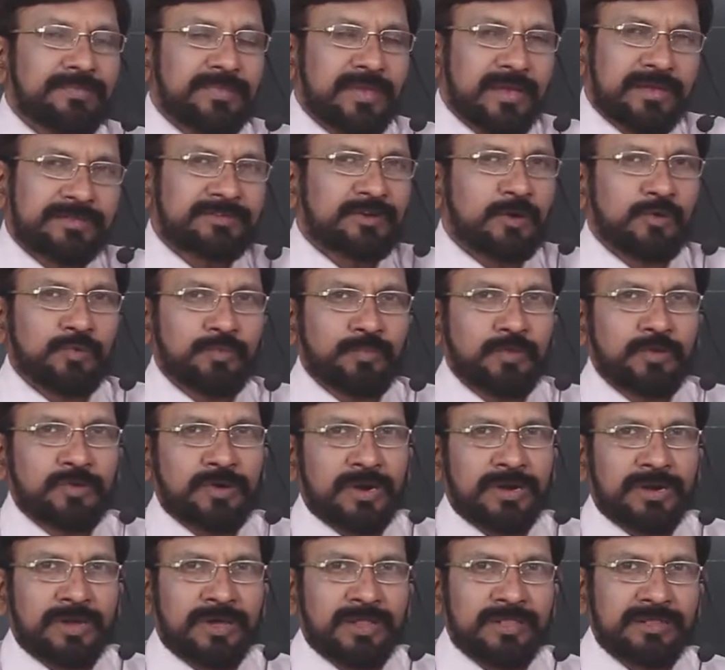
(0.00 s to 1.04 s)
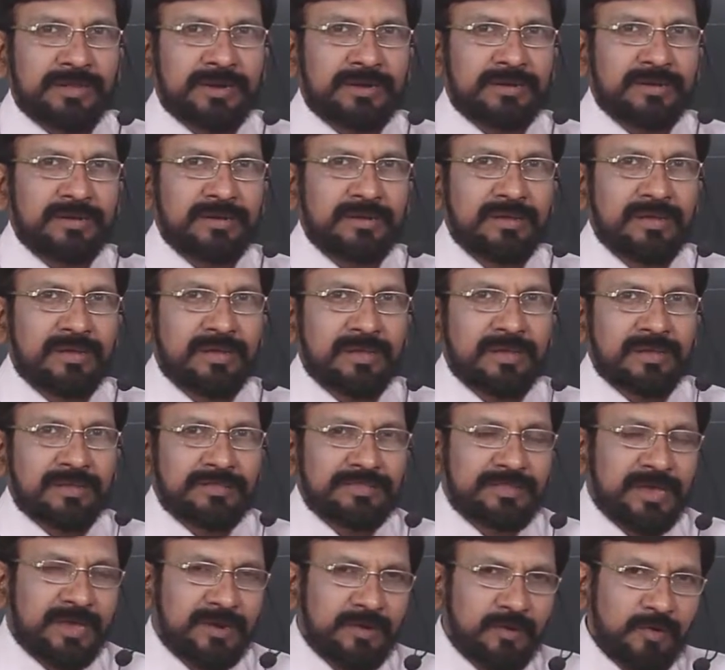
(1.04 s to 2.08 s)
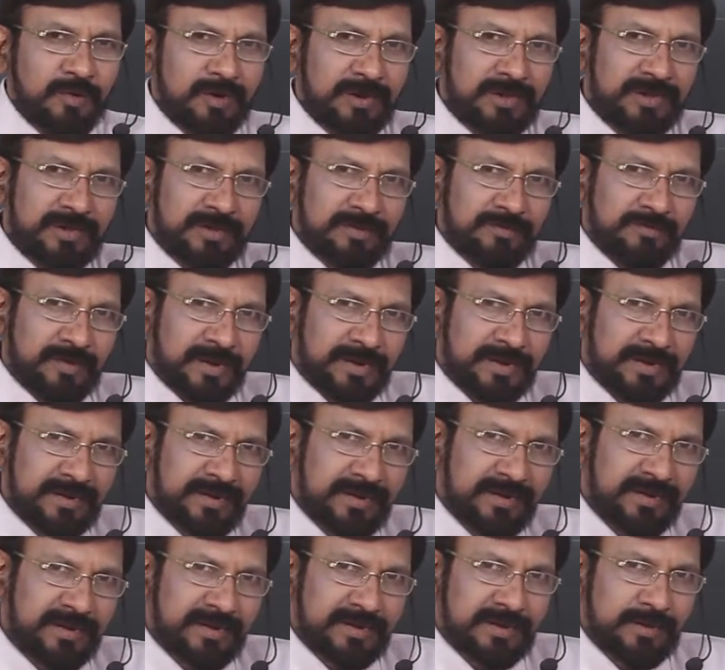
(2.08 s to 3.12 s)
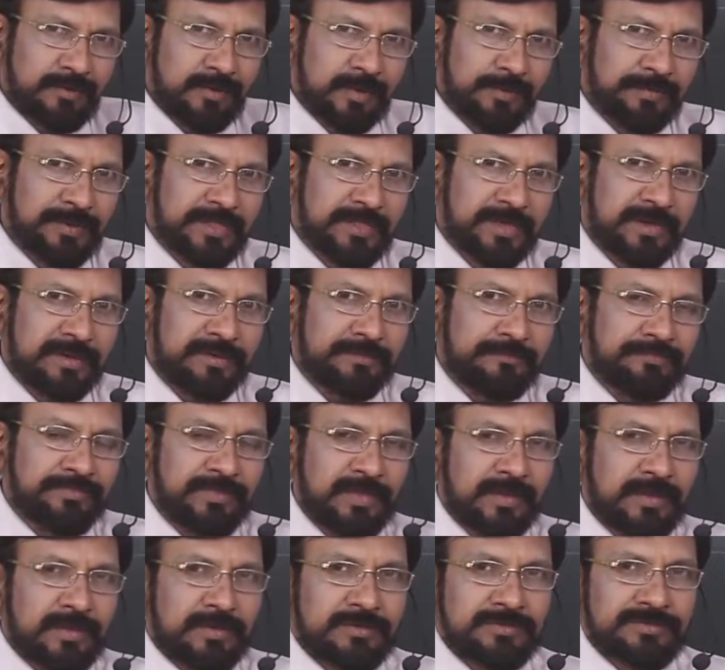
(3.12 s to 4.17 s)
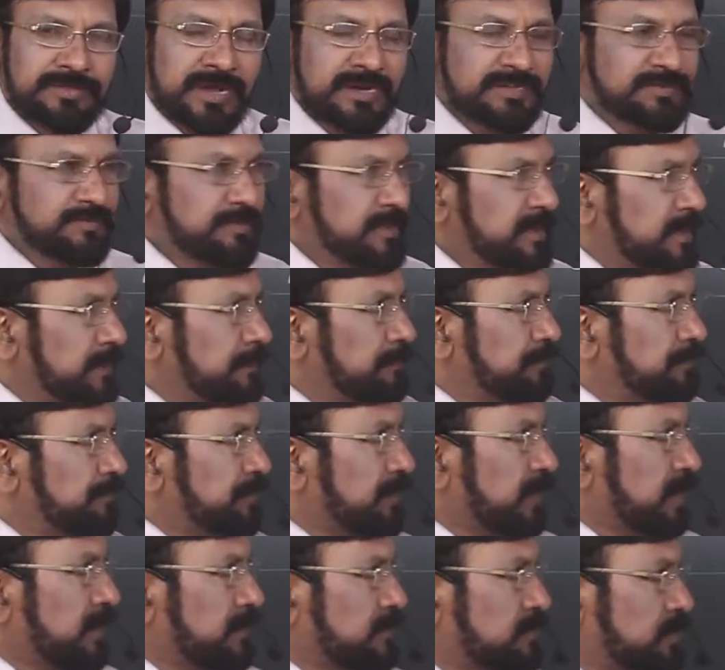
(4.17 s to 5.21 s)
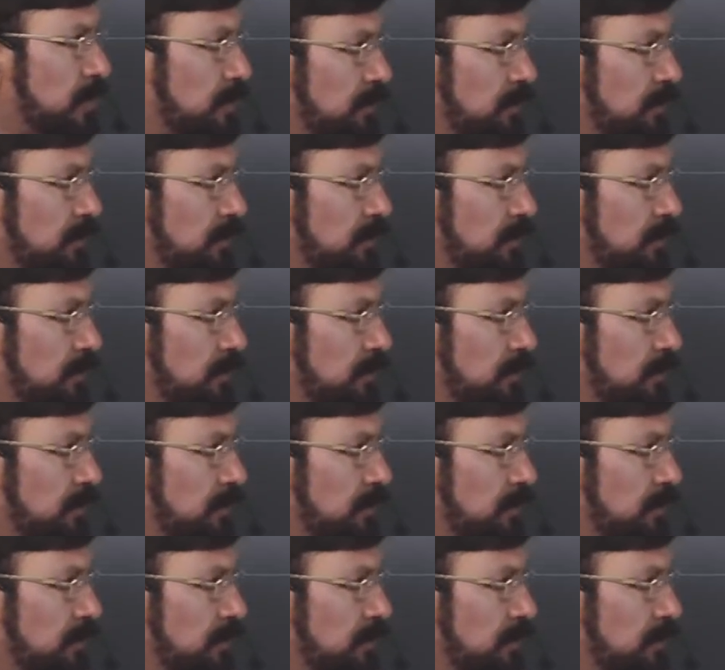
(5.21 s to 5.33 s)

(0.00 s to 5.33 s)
as output and all that. Then only one integrity will be there. That's why so